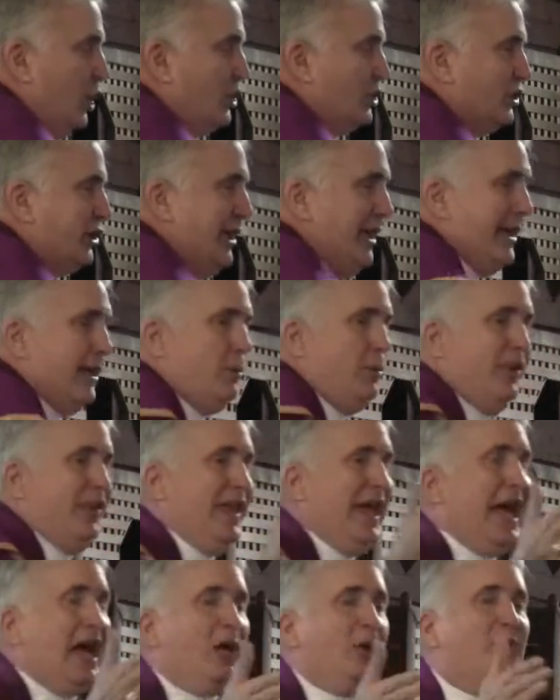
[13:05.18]
looks like
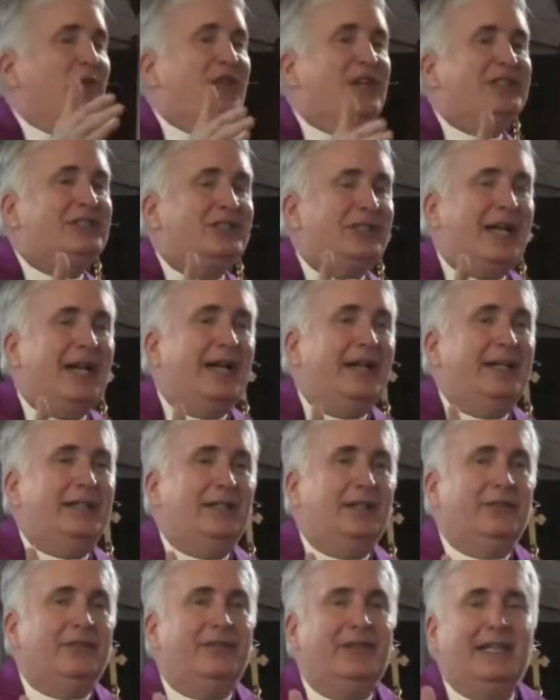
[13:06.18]
without this
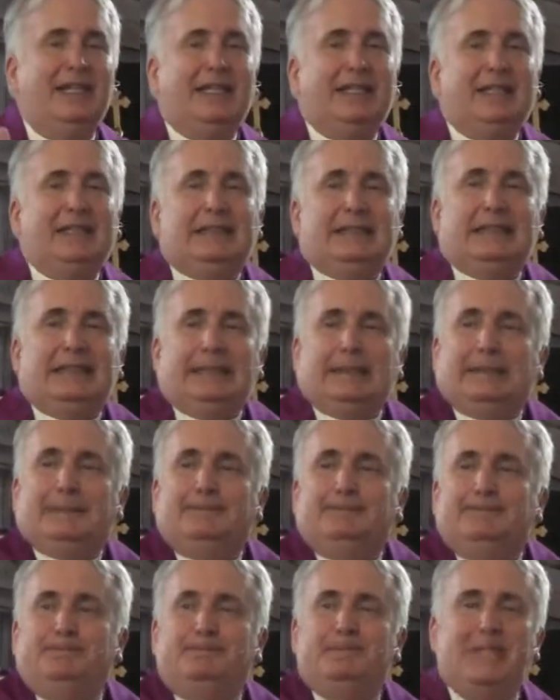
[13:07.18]
kind of
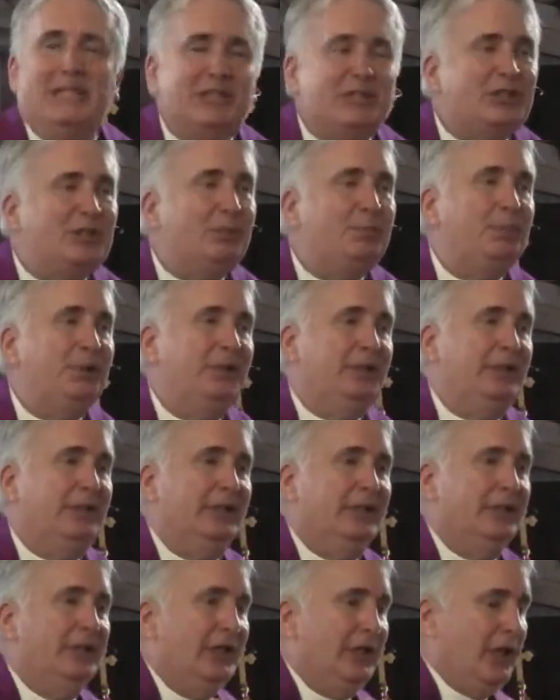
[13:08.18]
um, discipline
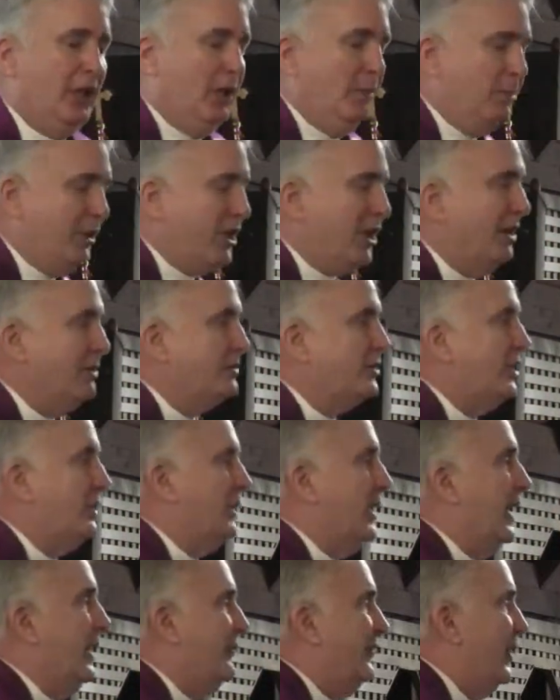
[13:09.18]
becomes a
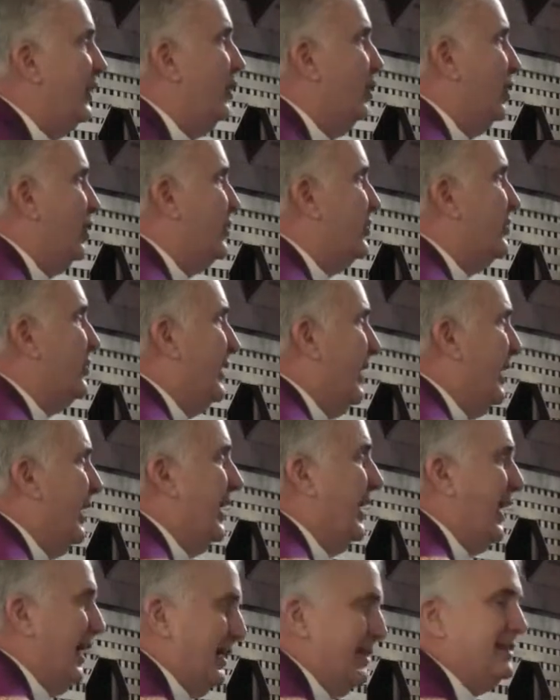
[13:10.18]
life that looks
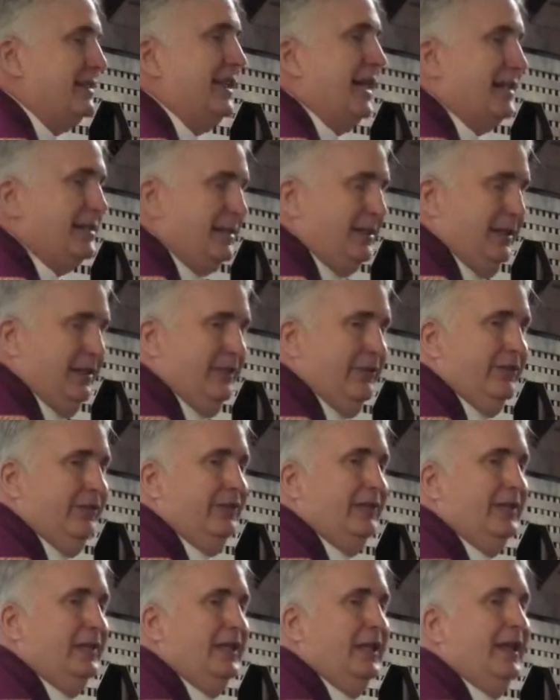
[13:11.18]
excessive
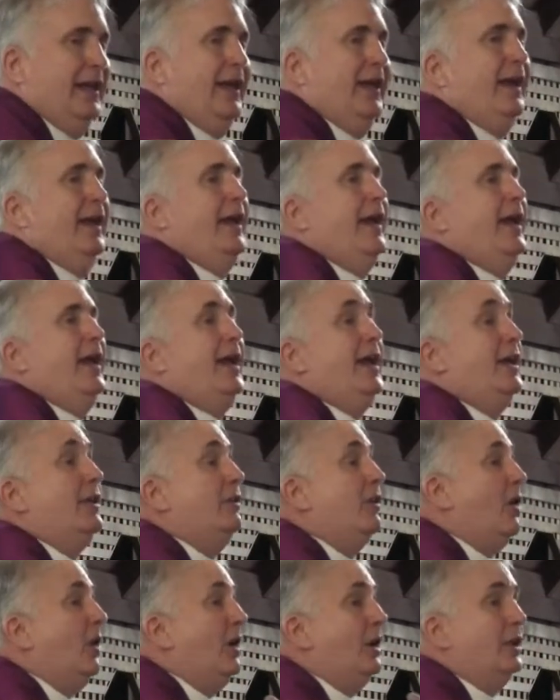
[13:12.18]

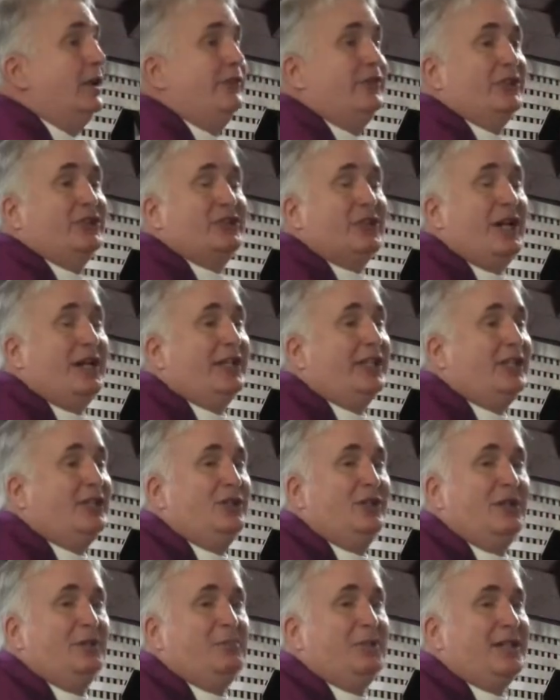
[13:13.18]
and all of us kind of
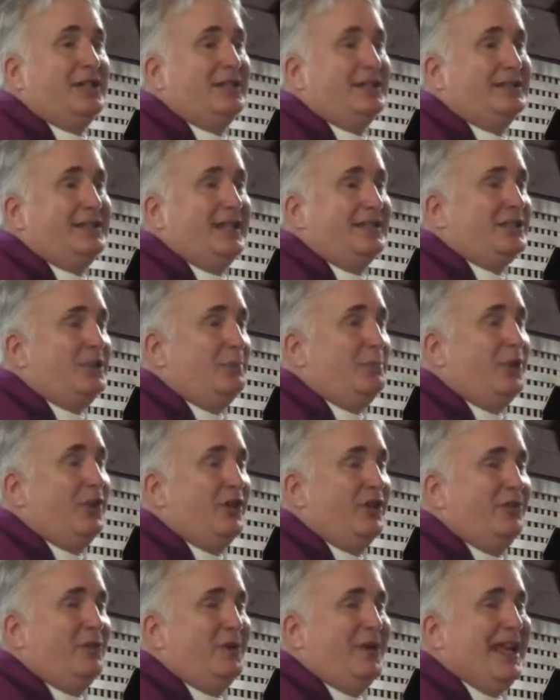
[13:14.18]
do it because that's a
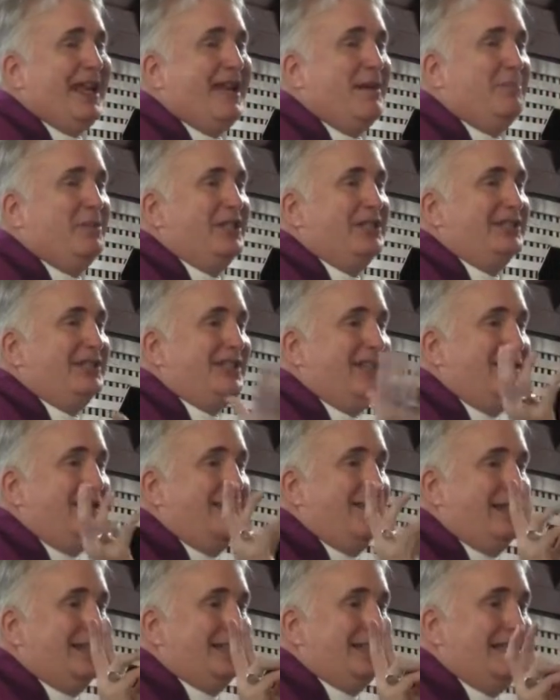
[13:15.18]
part of what happens
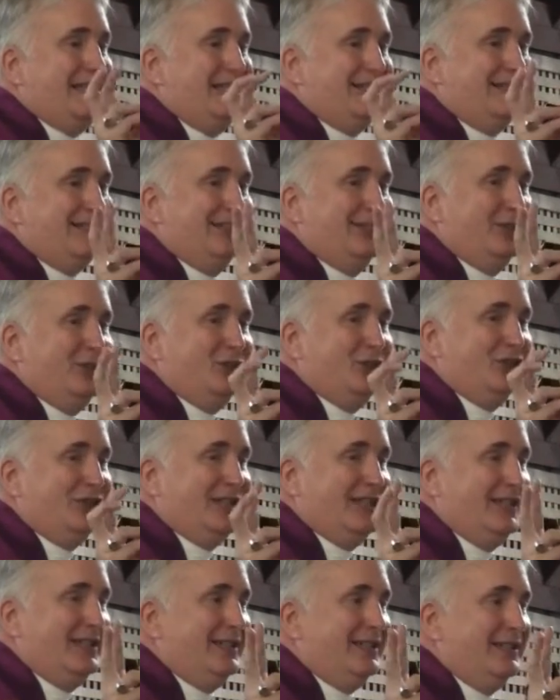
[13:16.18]
in the season, you
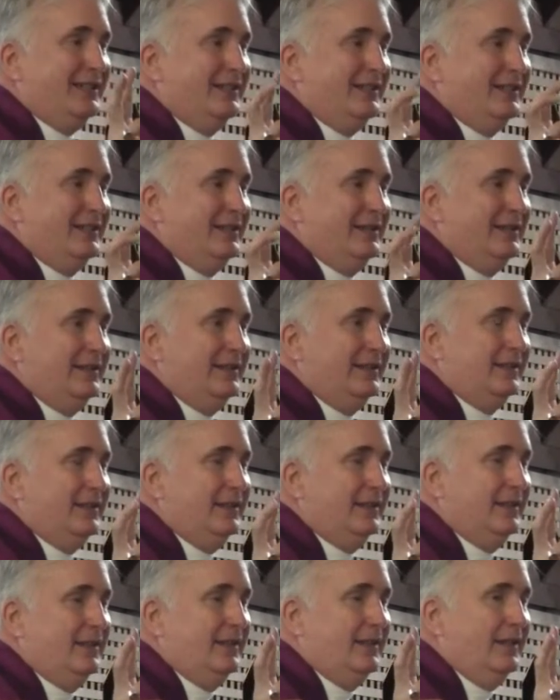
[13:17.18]

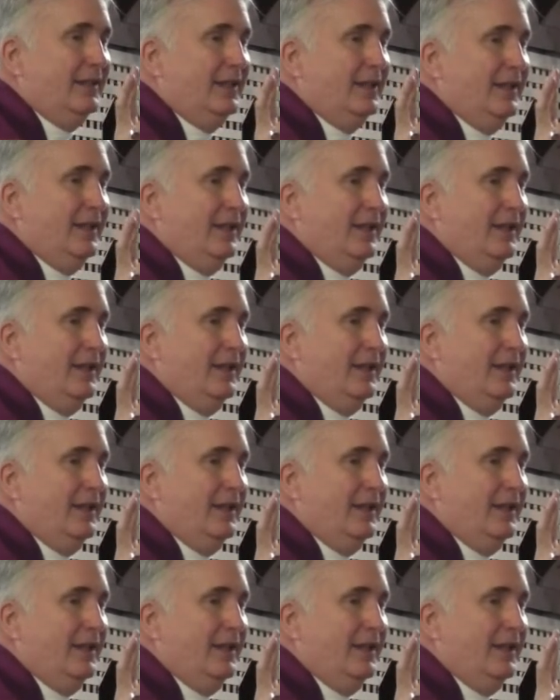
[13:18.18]
see.